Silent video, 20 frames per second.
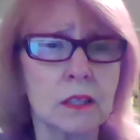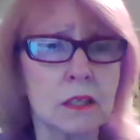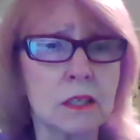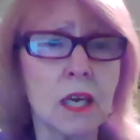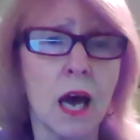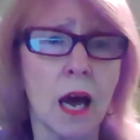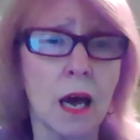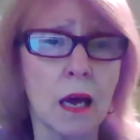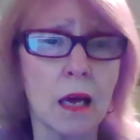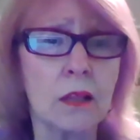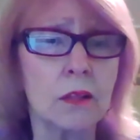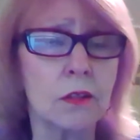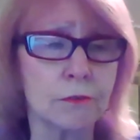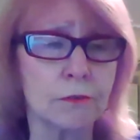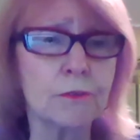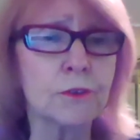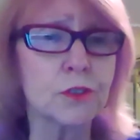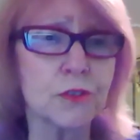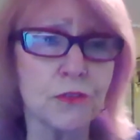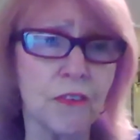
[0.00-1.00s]
in
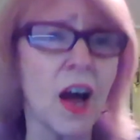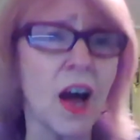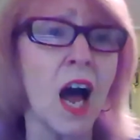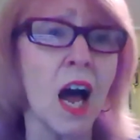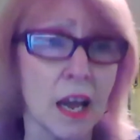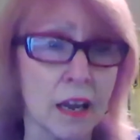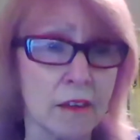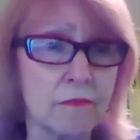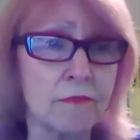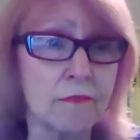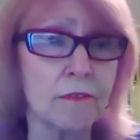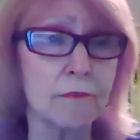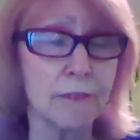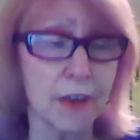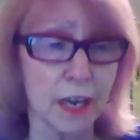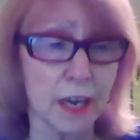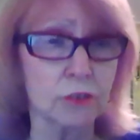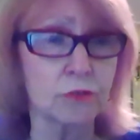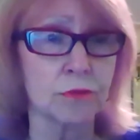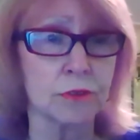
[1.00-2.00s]
the first 5
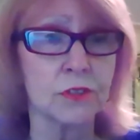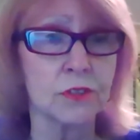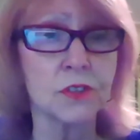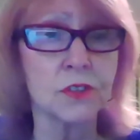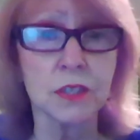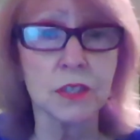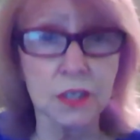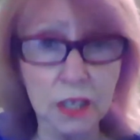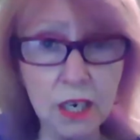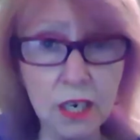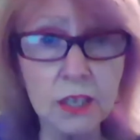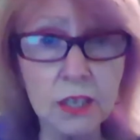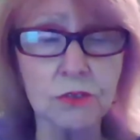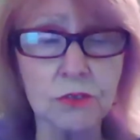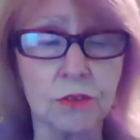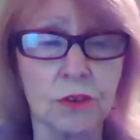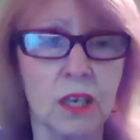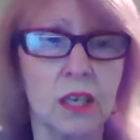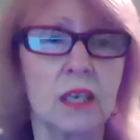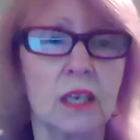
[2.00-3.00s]
veterans in the
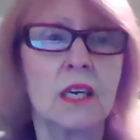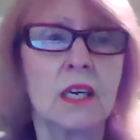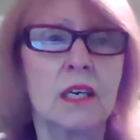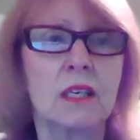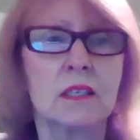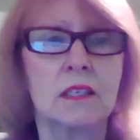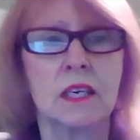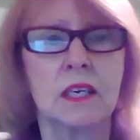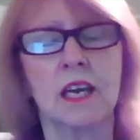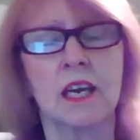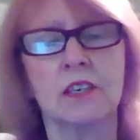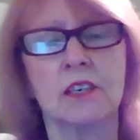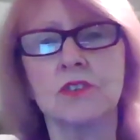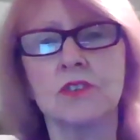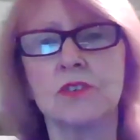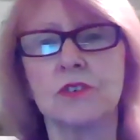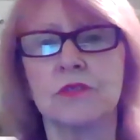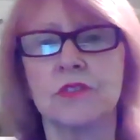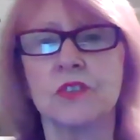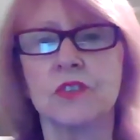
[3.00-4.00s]
country to get a
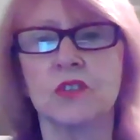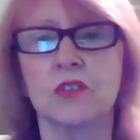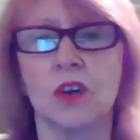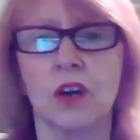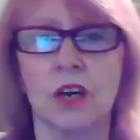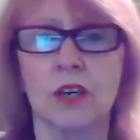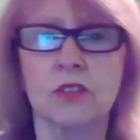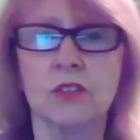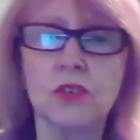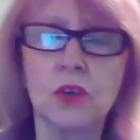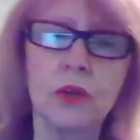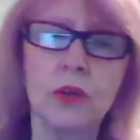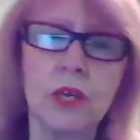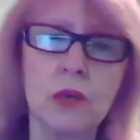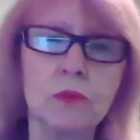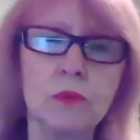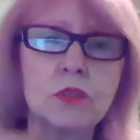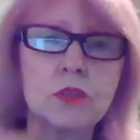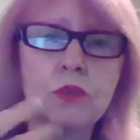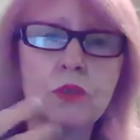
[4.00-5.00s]
service dog. So
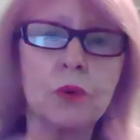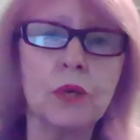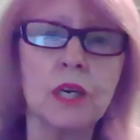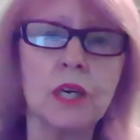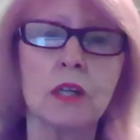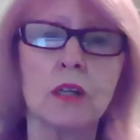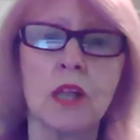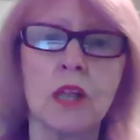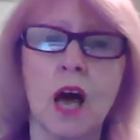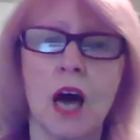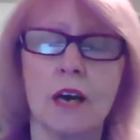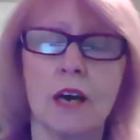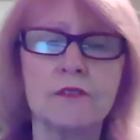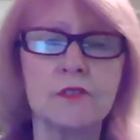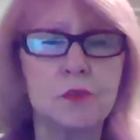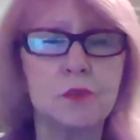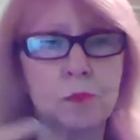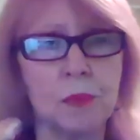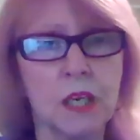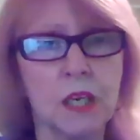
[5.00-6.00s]
he was doing a lot
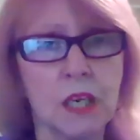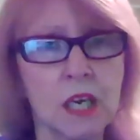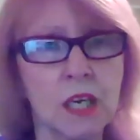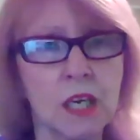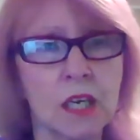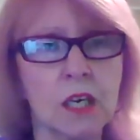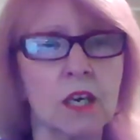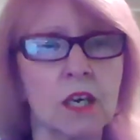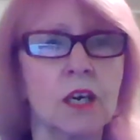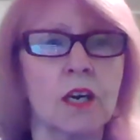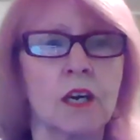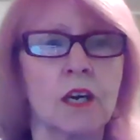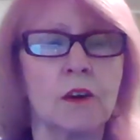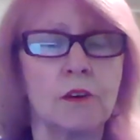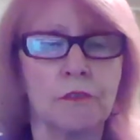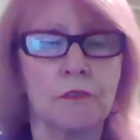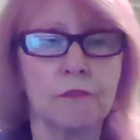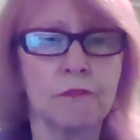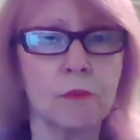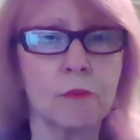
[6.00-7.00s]
of speaking
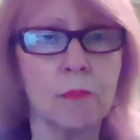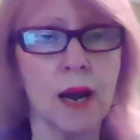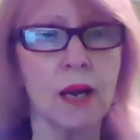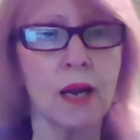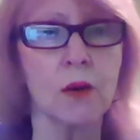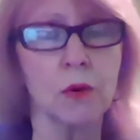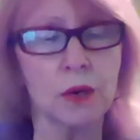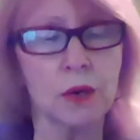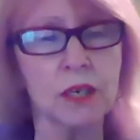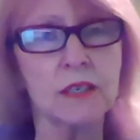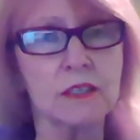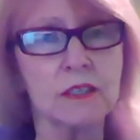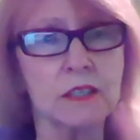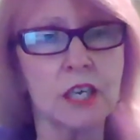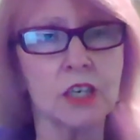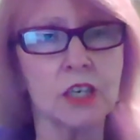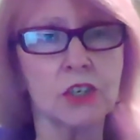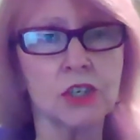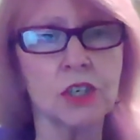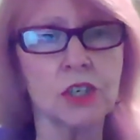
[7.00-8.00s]
for my
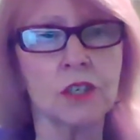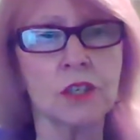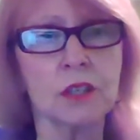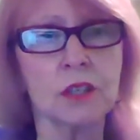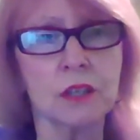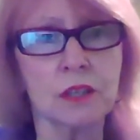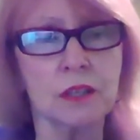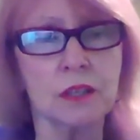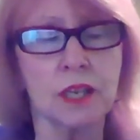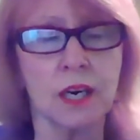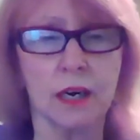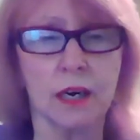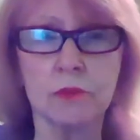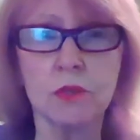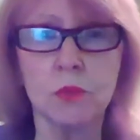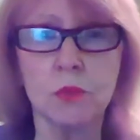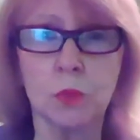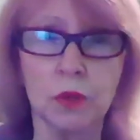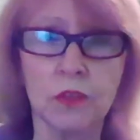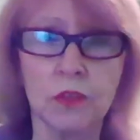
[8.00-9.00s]
organization that I
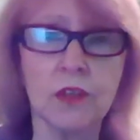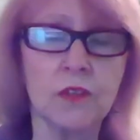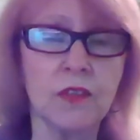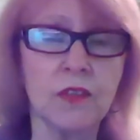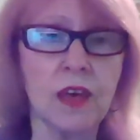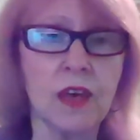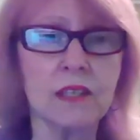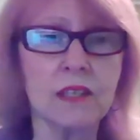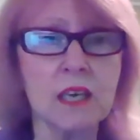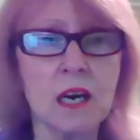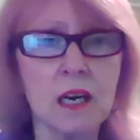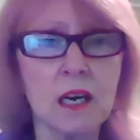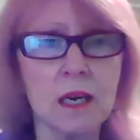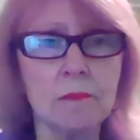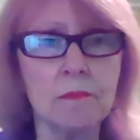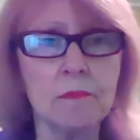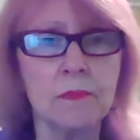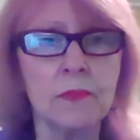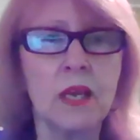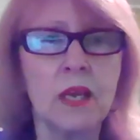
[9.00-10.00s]
was with at that
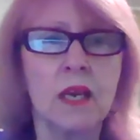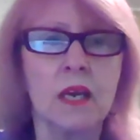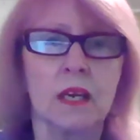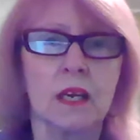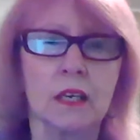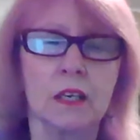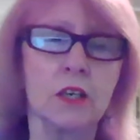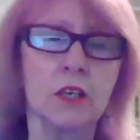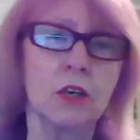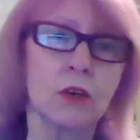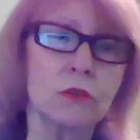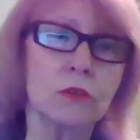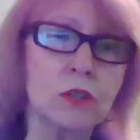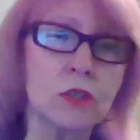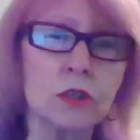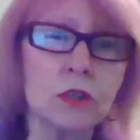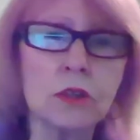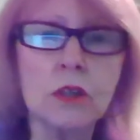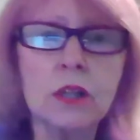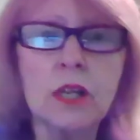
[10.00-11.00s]
time, you know,
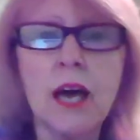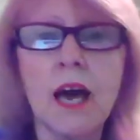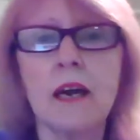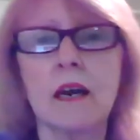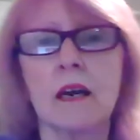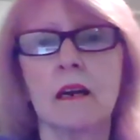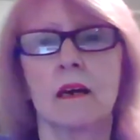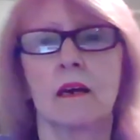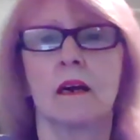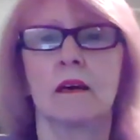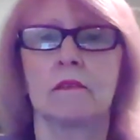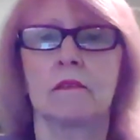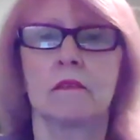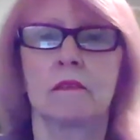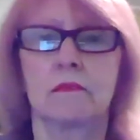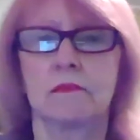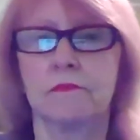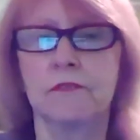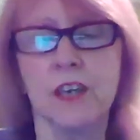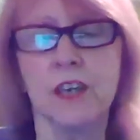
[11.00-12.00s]
to let
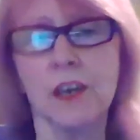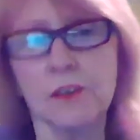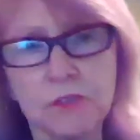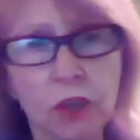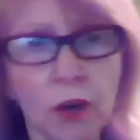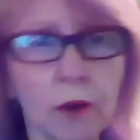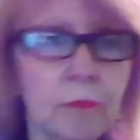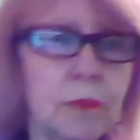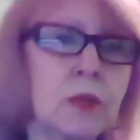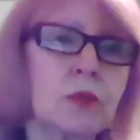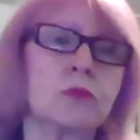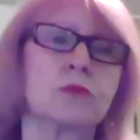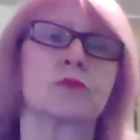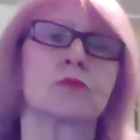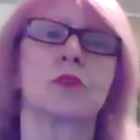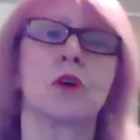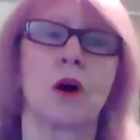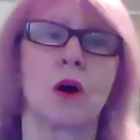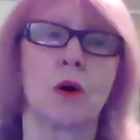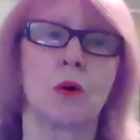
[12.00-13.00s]

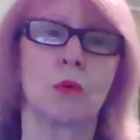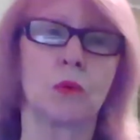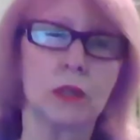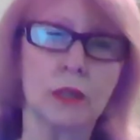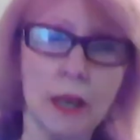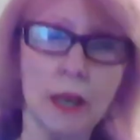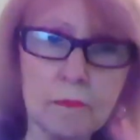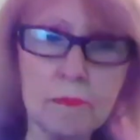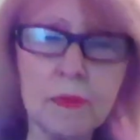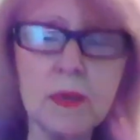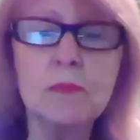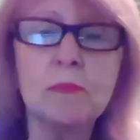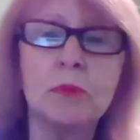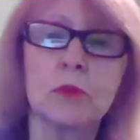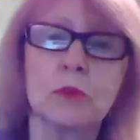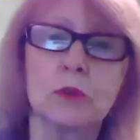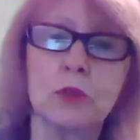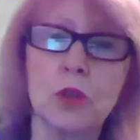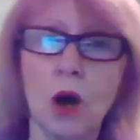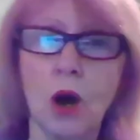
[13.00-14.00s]
VFWs know and let
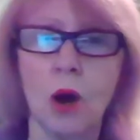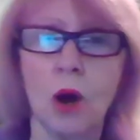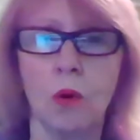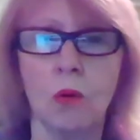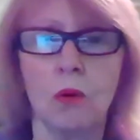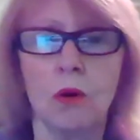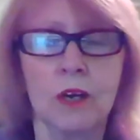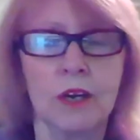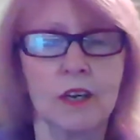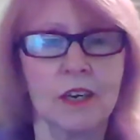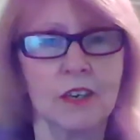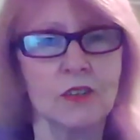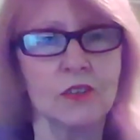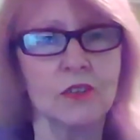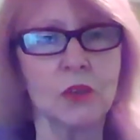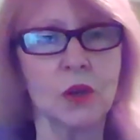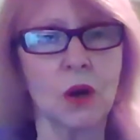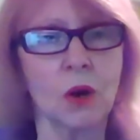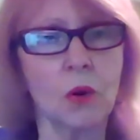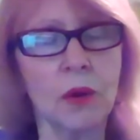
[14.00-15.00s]
people know.
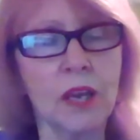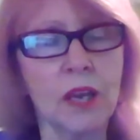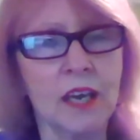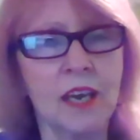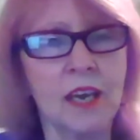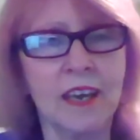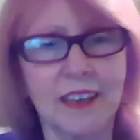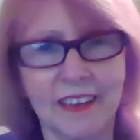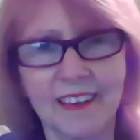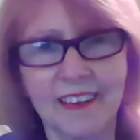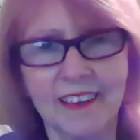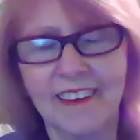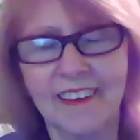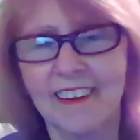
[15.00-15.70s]
So he